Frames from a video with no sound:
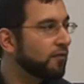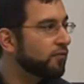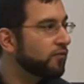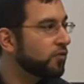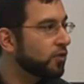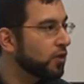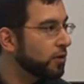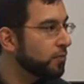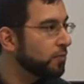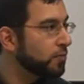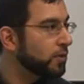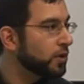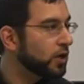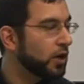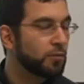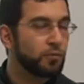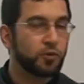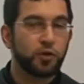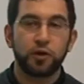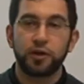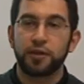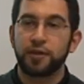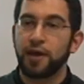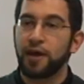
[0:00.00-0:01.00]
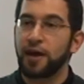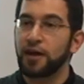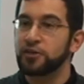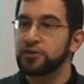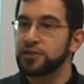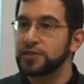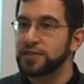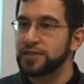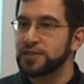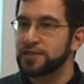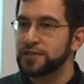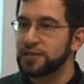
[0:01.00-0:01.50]
them come during the
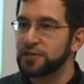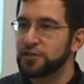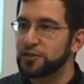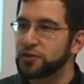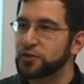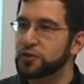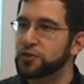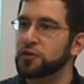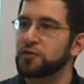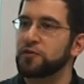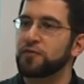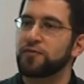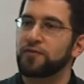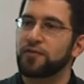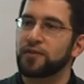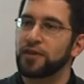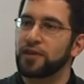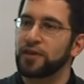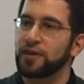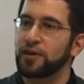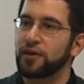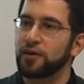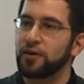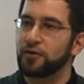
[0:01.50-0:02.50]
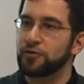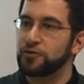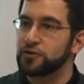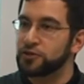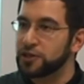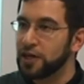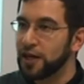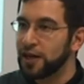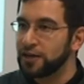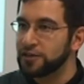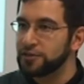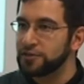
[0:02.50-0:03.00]
Hajj season to serve the
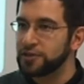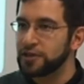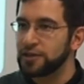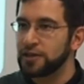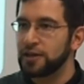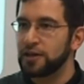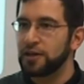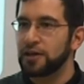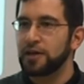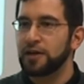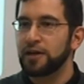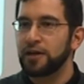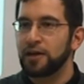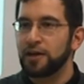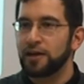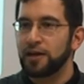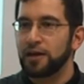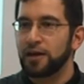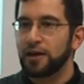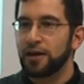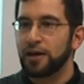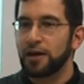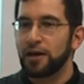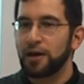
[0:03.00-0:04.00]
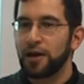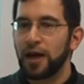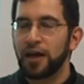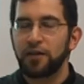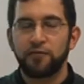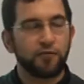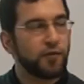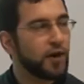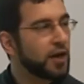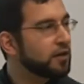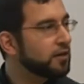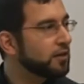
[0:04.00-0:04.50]
Hujjaj, and
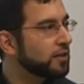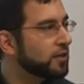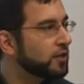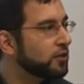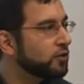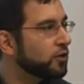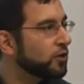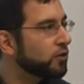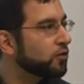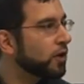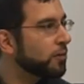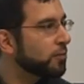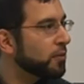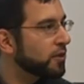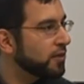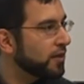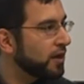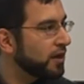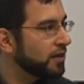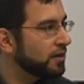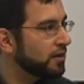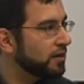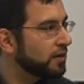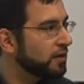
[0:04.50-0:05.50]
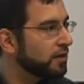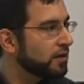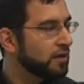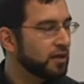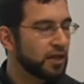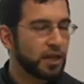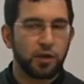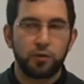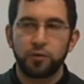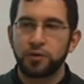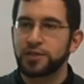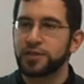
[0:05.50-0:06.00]
finally during Ramadan
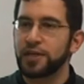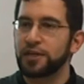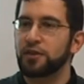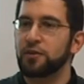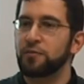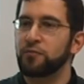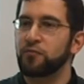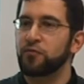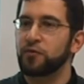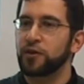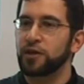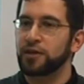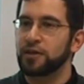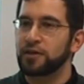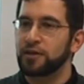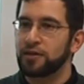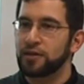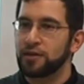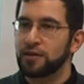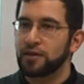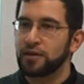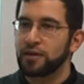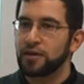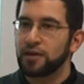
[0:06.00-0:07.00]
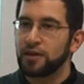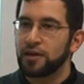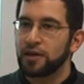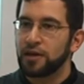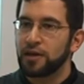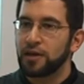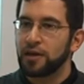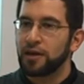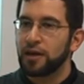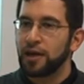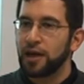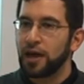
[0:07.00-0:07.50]
he would set them free.
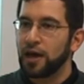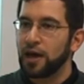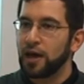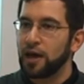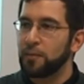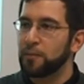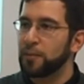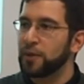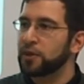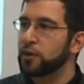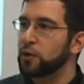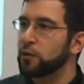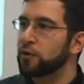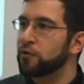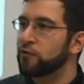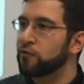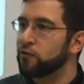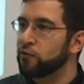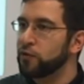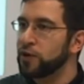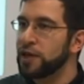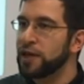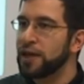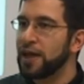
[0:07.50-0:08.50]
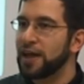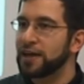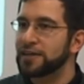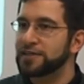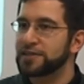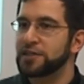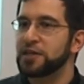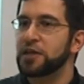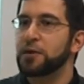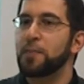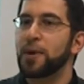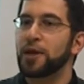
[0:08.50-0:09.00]
but they were free
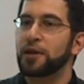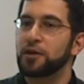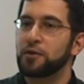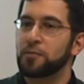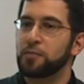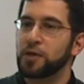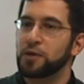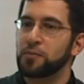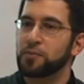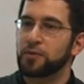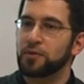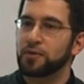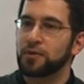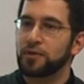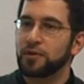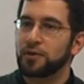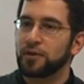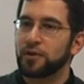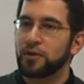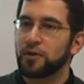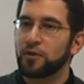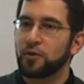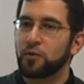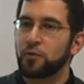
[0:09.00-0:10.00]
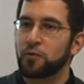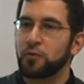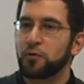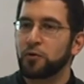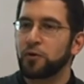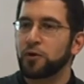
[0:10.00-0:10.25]
as independent people who